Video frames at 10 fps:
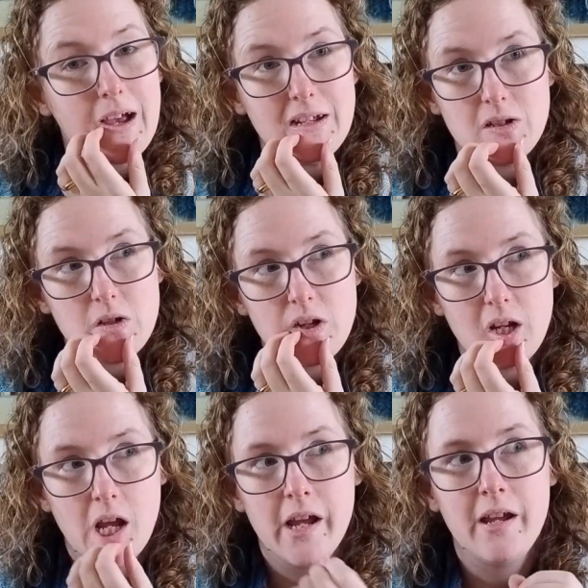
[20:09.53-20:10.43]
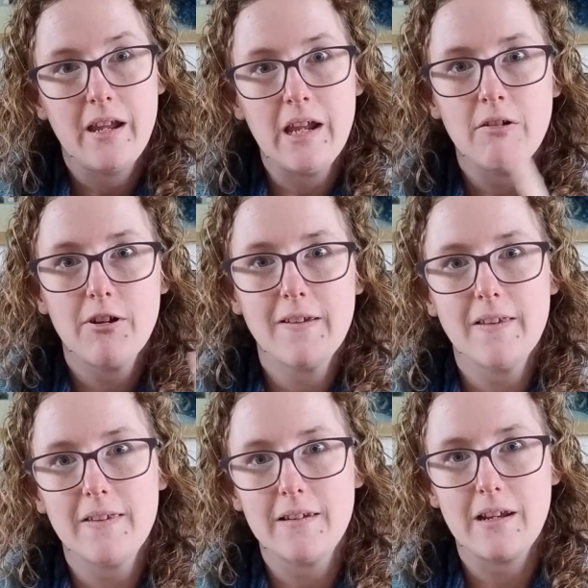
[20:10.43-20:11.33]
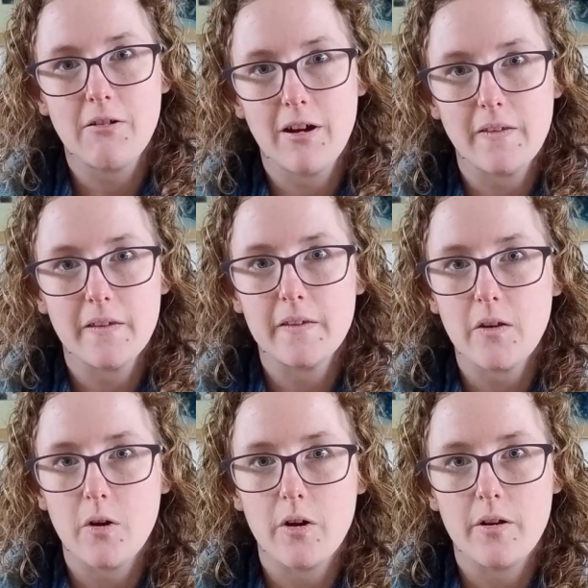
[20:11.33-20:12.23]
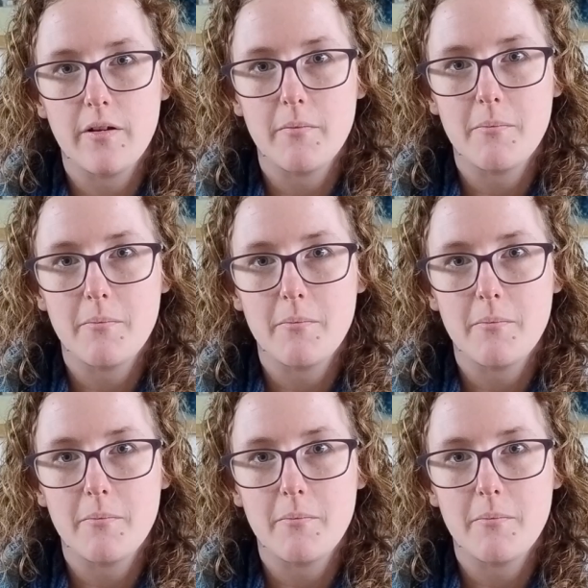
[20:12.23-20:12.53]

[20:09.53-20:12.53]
I do increases and decreases on